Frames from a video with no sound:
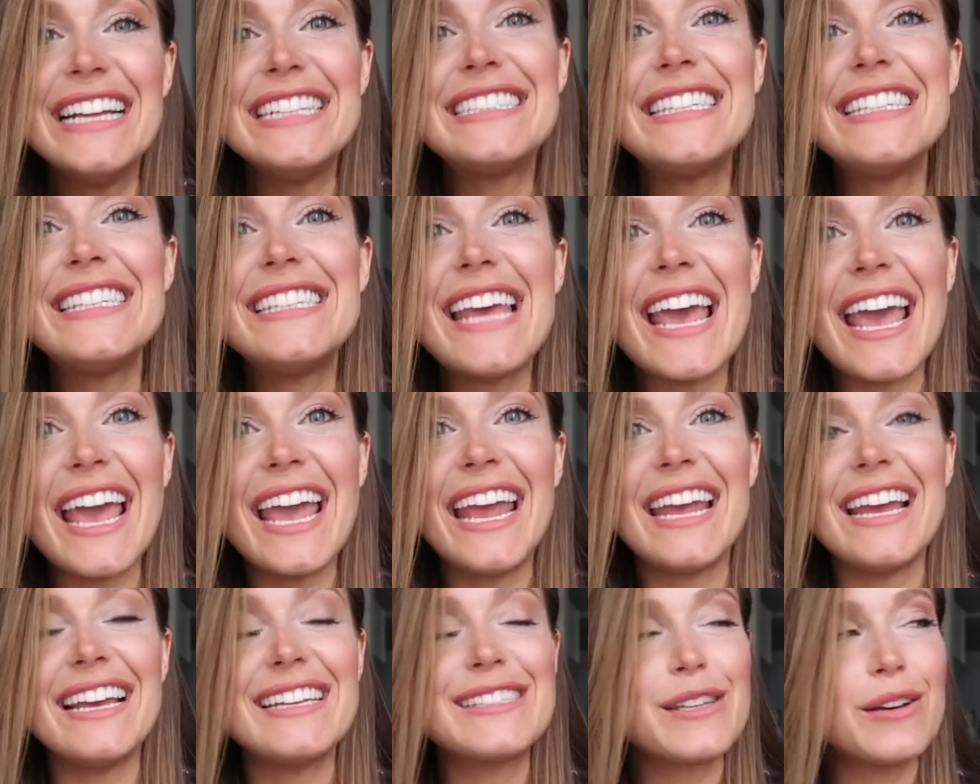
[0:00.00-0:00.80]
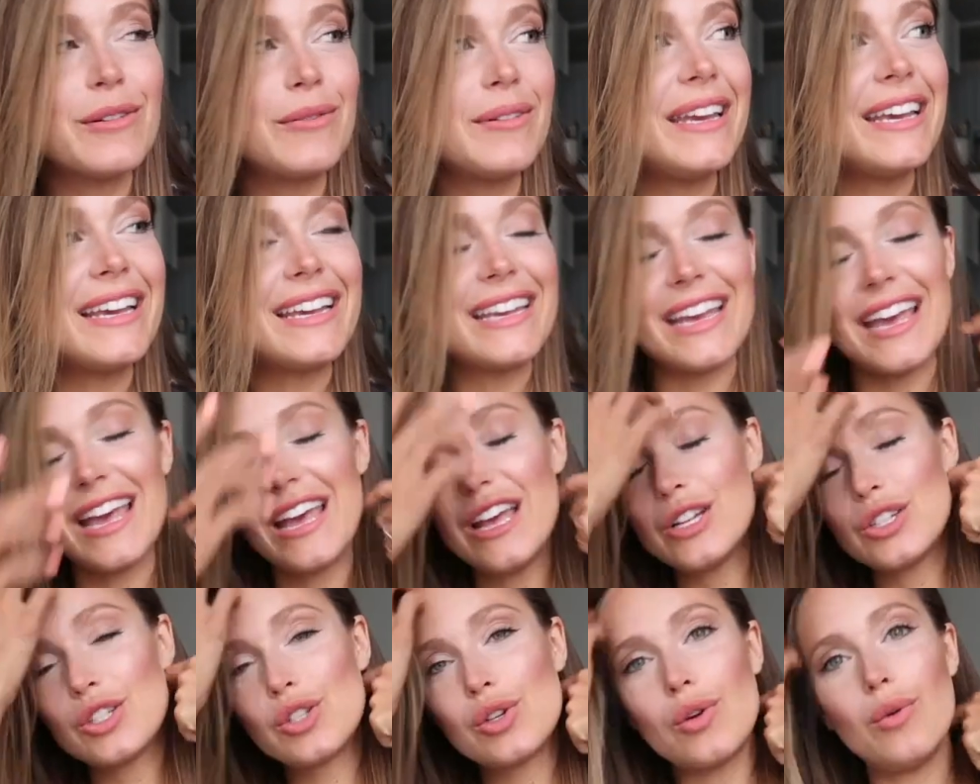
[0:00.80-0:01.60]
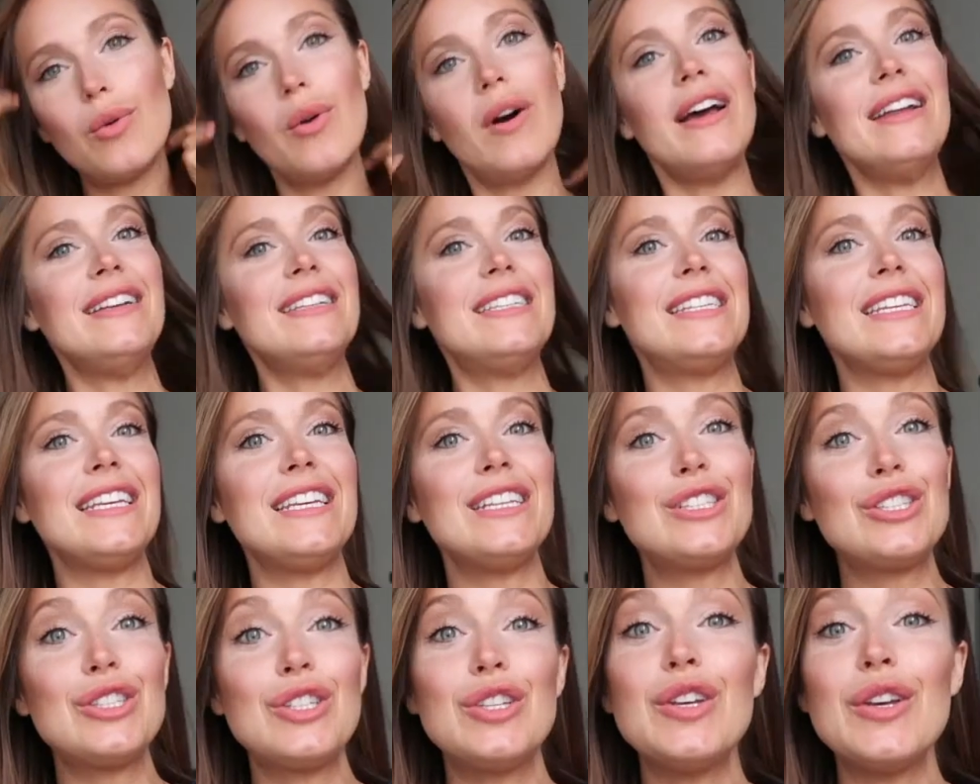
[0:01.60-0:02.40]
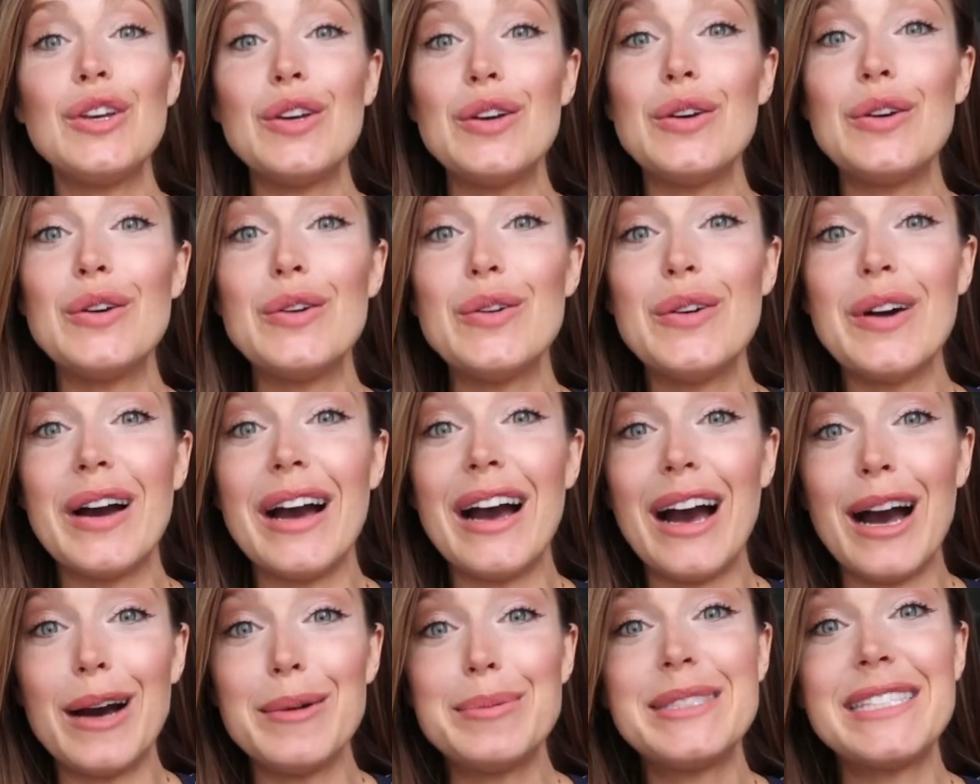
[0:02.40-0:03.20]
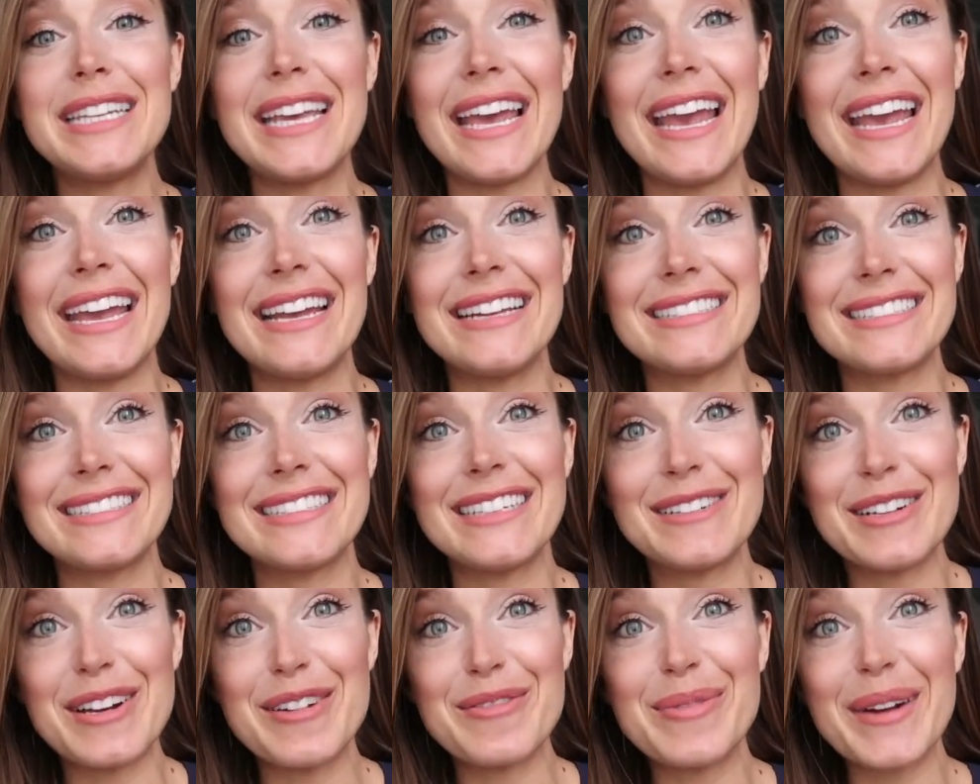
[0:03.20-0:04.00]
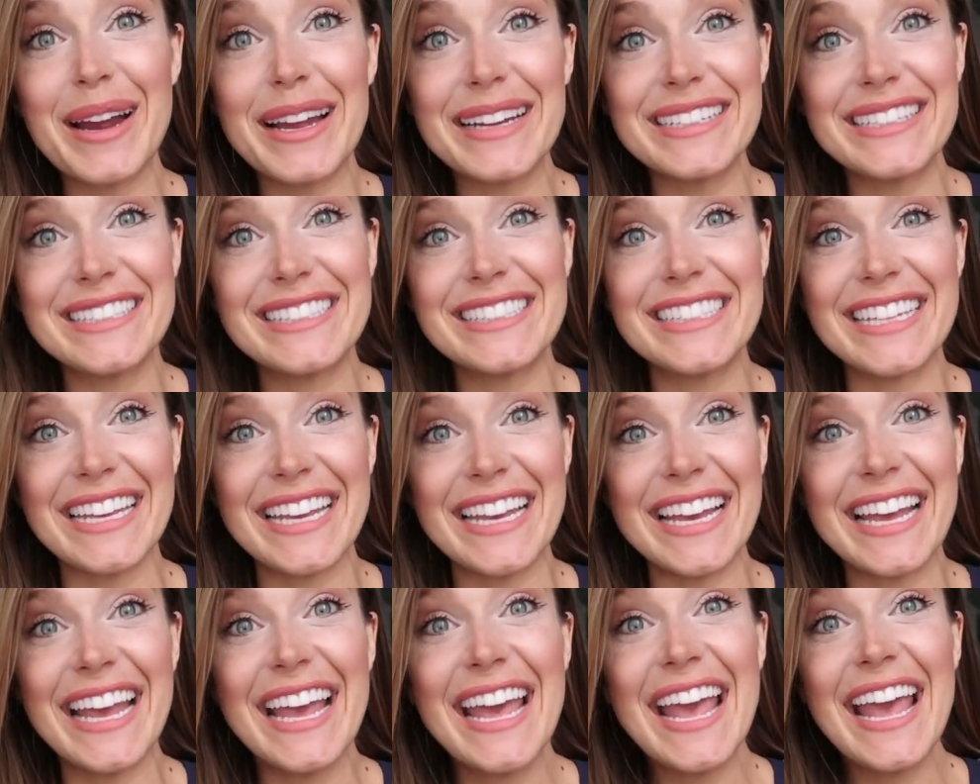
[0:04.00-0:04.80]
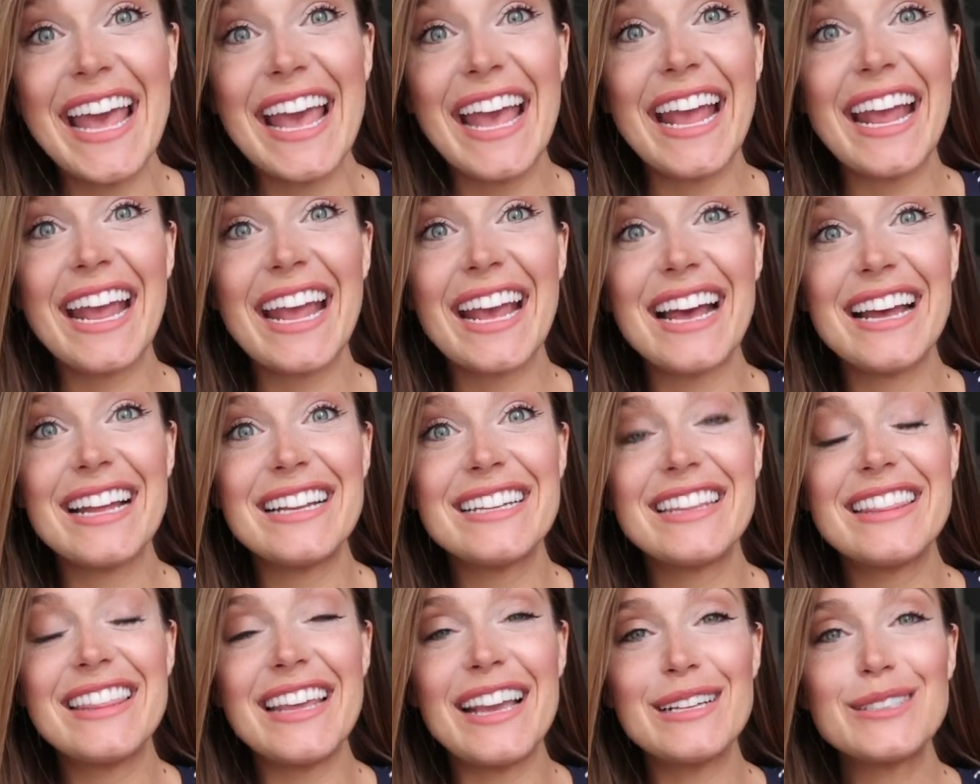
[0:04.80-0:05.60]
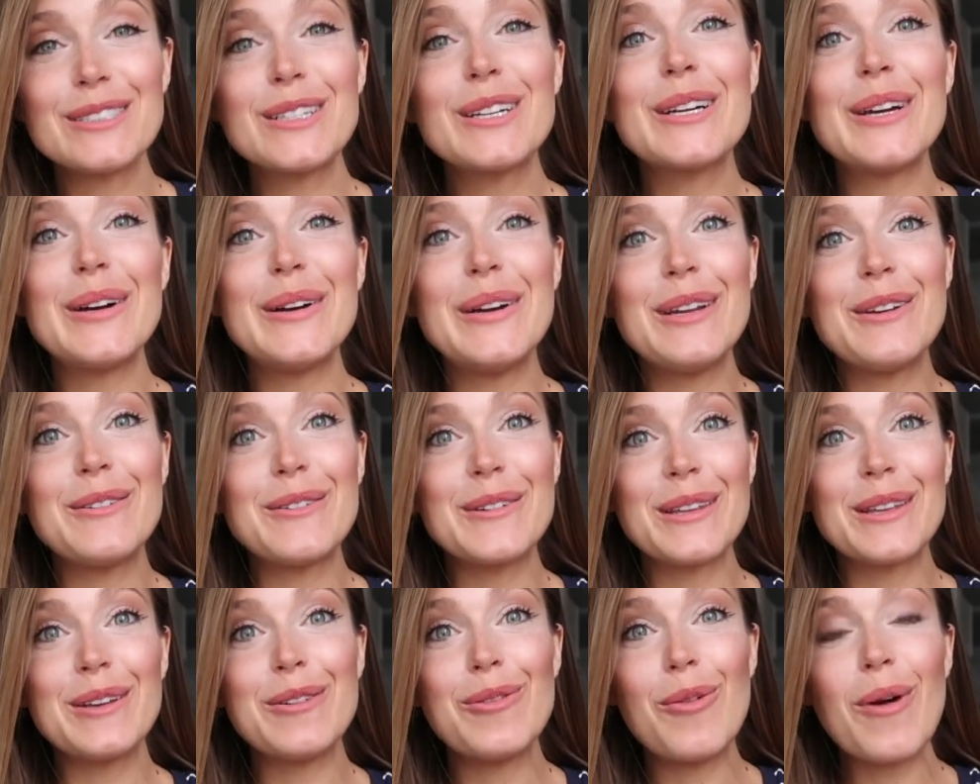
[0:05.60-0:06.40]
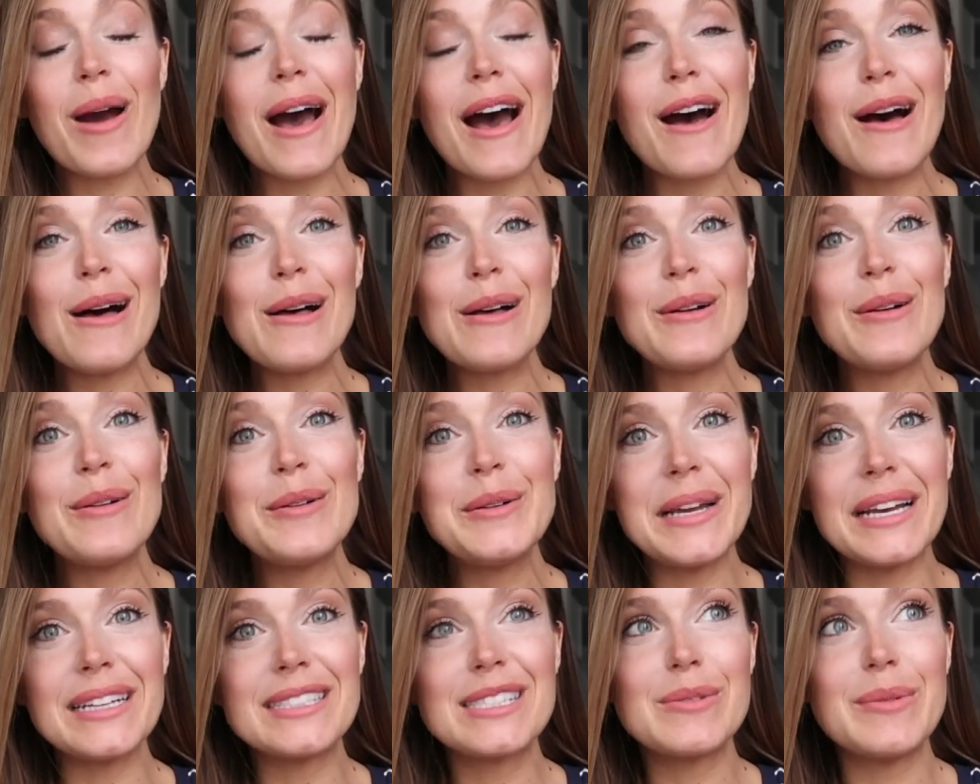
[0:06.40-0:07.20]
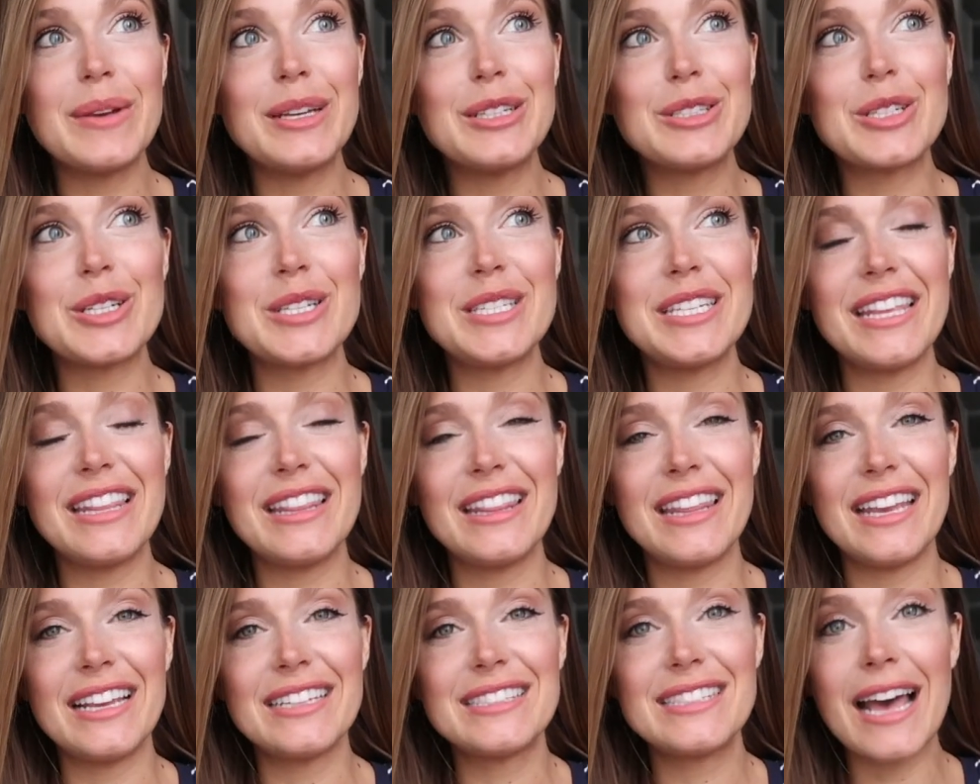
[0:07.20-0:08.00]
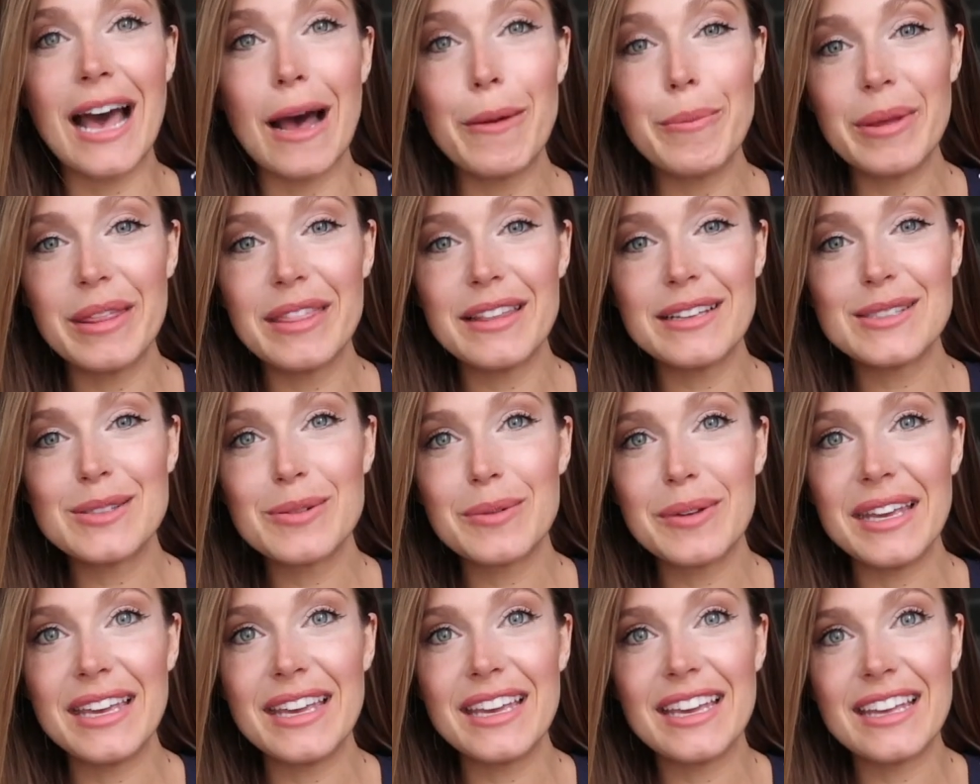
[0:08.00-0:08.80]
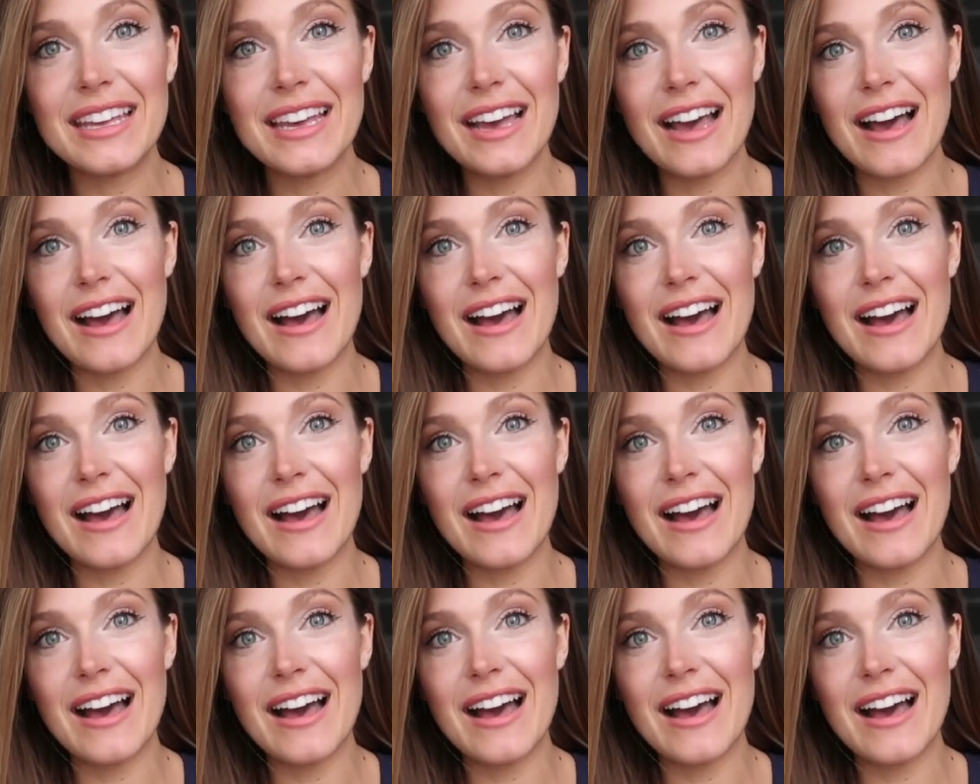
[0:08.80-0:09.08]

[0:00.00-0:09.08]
Today is a week 22 update of pregnancy and things are going really well. We had some interesting things happen this week.